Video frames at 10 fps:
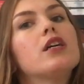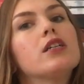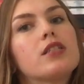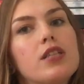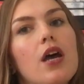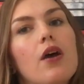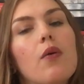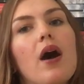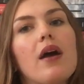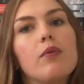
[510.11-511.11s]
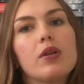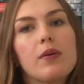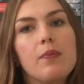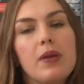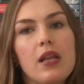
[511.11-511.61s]
So I would
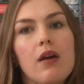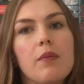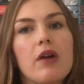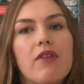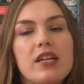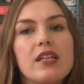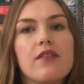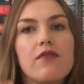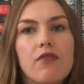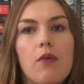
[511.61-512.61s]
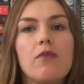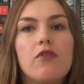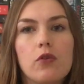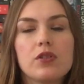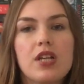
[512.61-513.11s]
be lowering my rating from
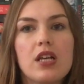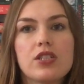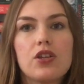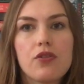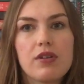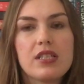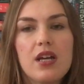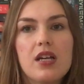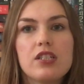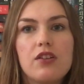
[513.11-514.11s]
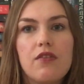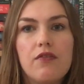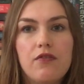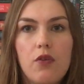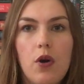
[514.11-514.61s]
4 stars to 3 stars
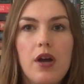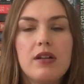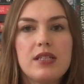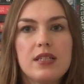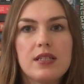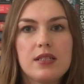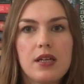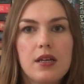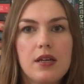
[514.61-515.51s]
for Holy Sister.